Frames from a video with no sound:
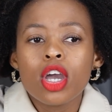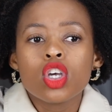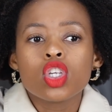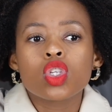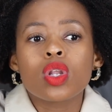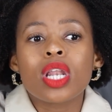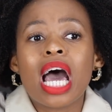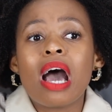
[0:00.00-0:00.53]

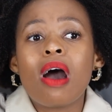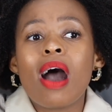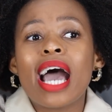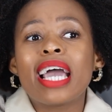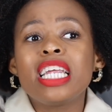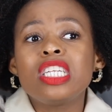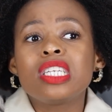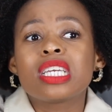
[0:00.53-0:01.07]
So now
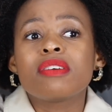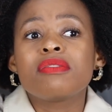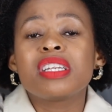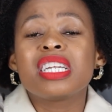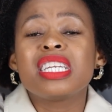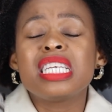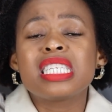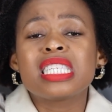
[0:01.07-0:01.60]
I need to give it
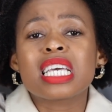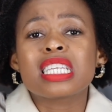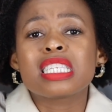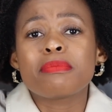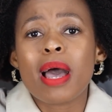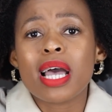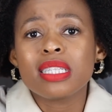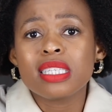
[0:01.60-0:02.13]
at least
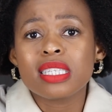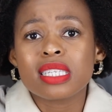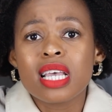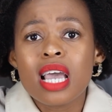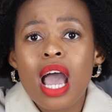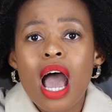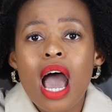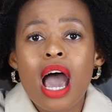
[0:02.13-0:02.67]
6 months
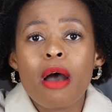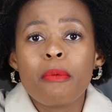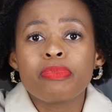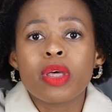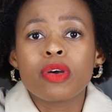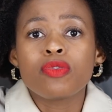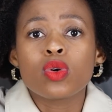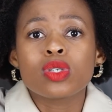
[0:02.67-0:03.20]

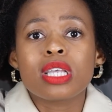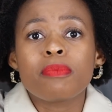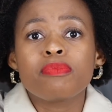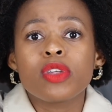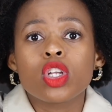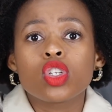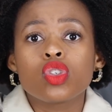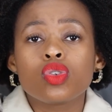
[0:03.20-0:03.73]
for
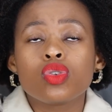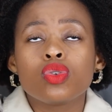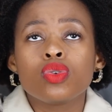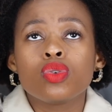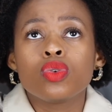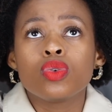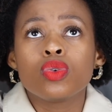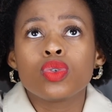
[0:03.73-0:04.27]
something
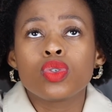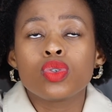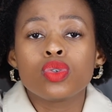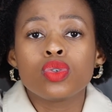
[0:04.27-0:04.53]
to